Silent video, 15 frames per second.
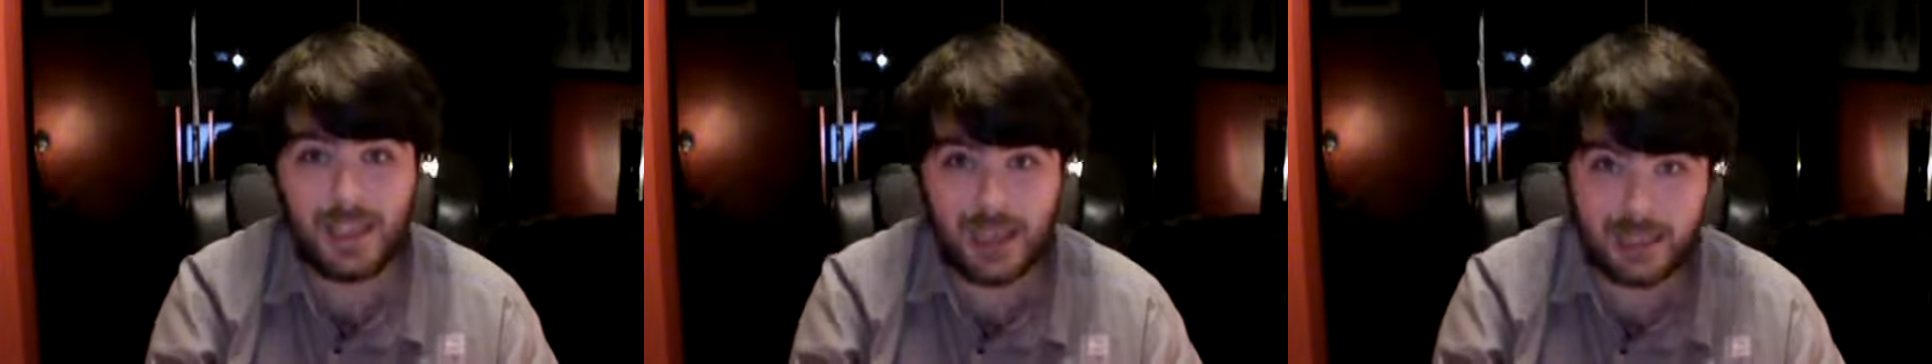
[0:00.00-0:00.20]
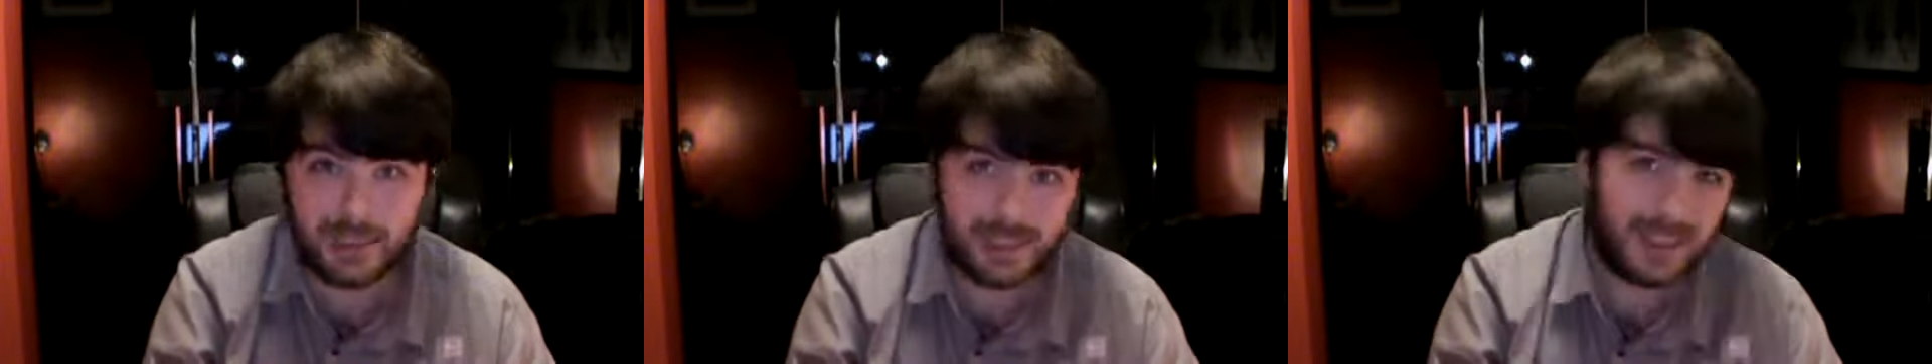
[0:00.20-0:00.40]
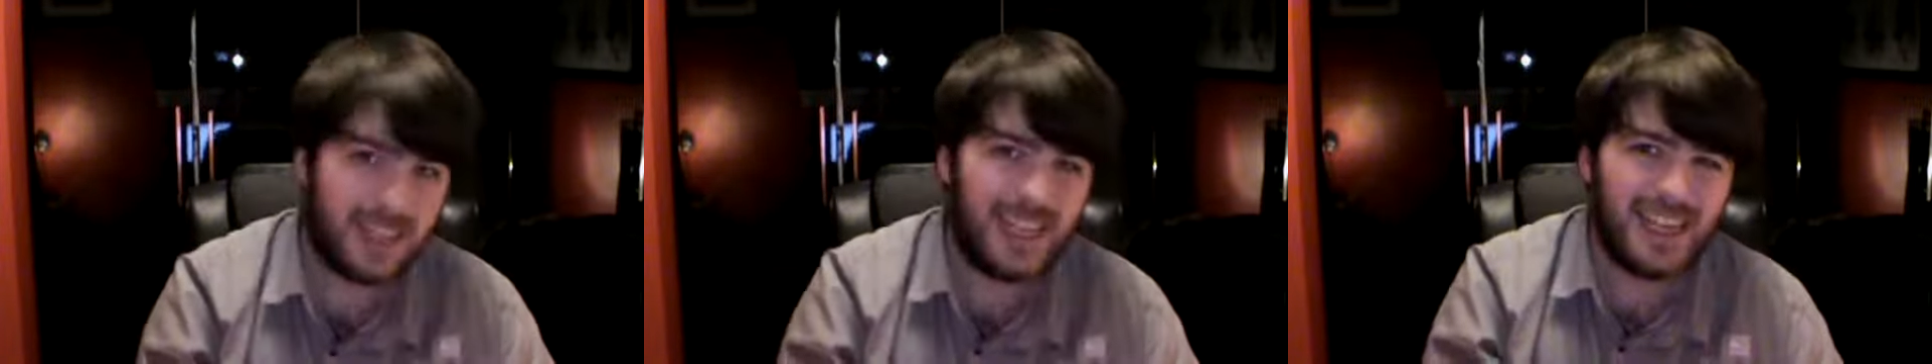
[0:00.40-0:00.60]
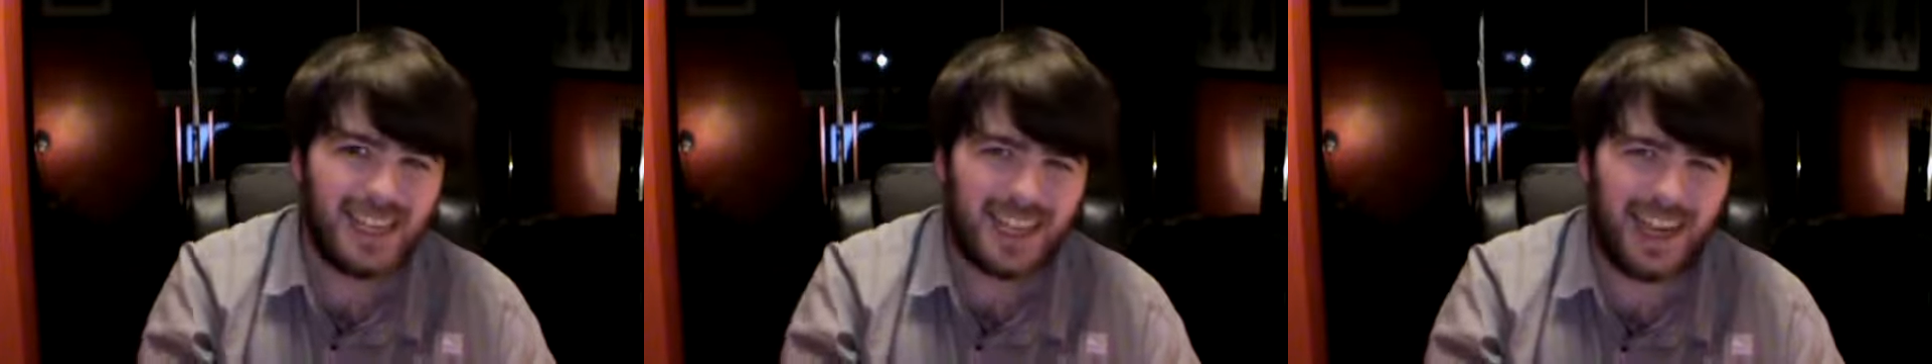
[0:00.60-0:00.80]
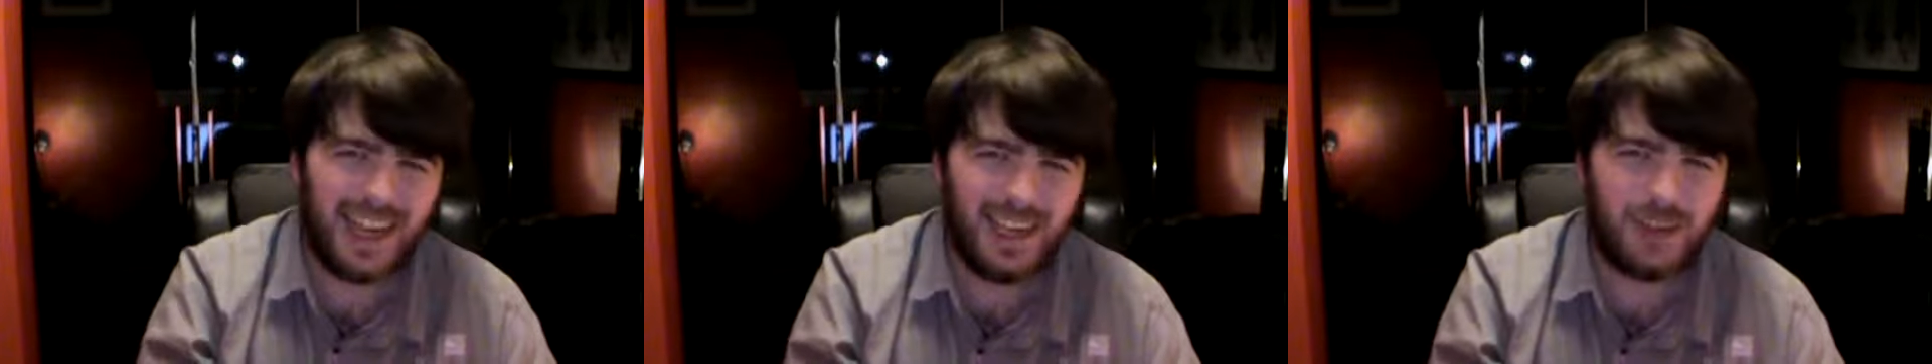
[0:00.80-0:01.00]
last,
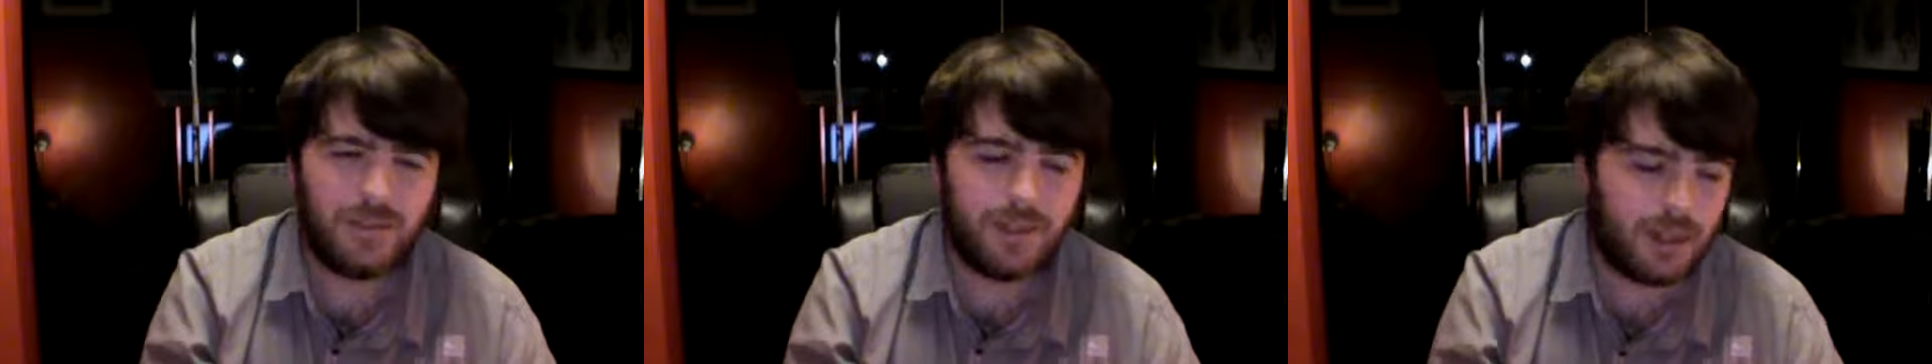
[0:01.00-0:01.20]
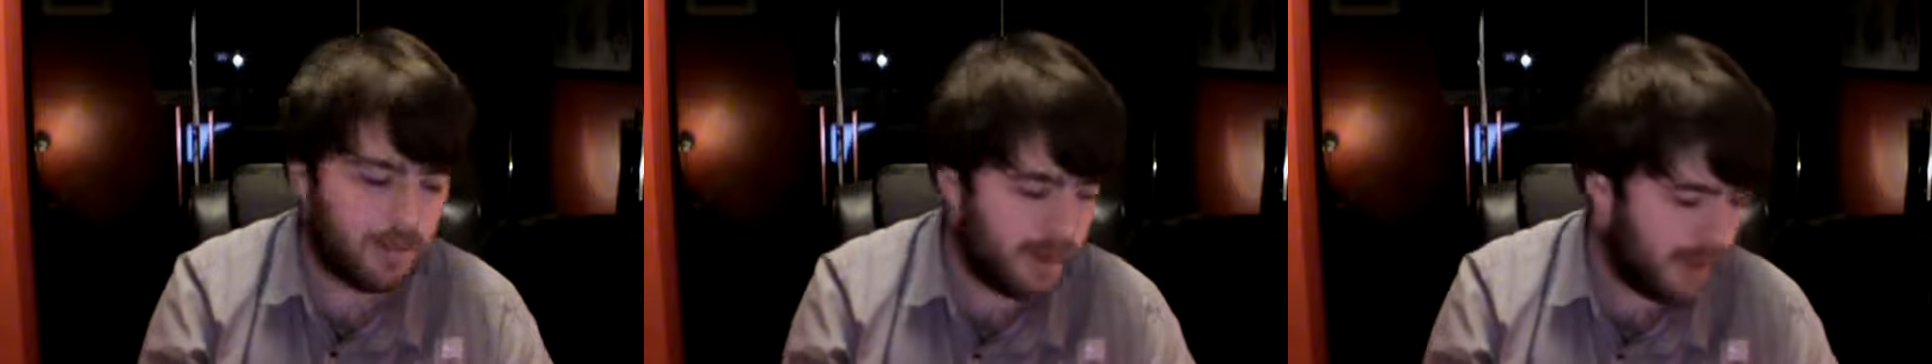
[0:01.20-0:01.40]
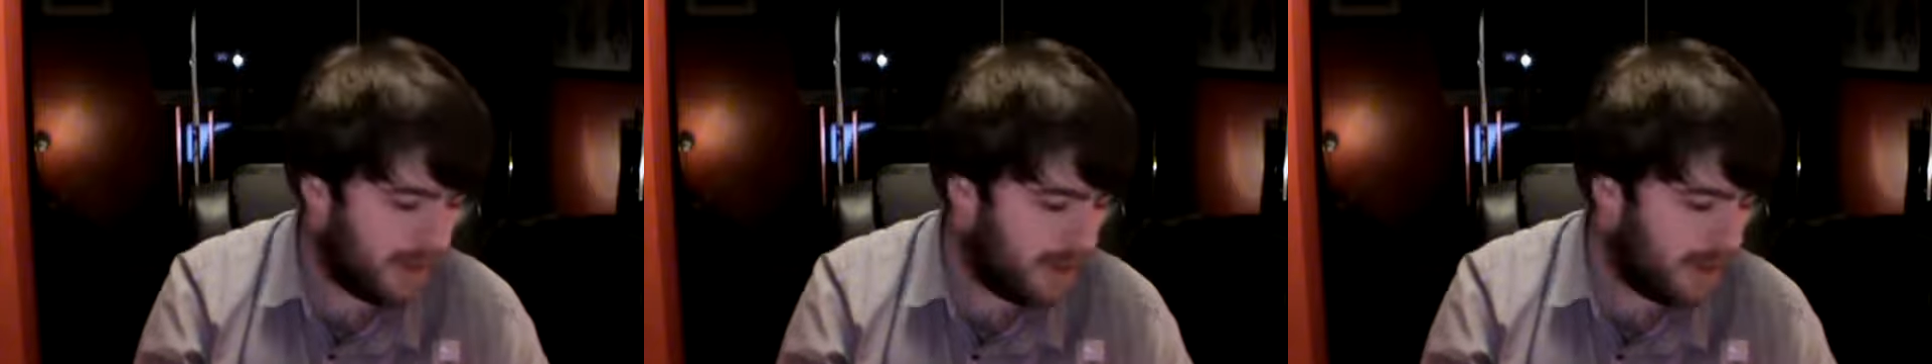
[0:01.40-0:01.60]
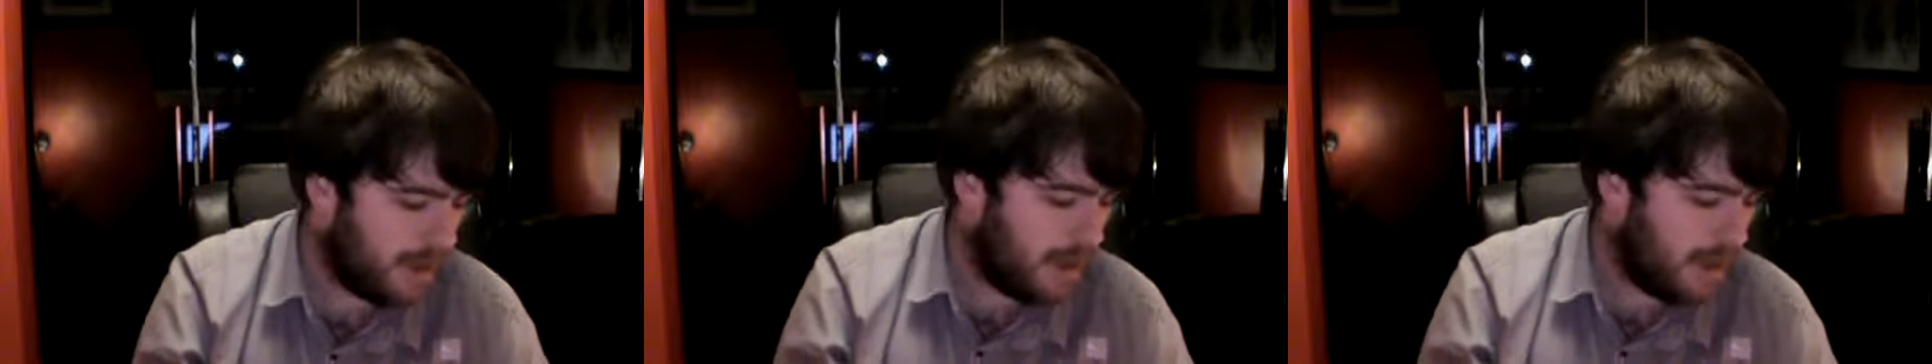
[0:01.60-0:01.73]
kind of in a way.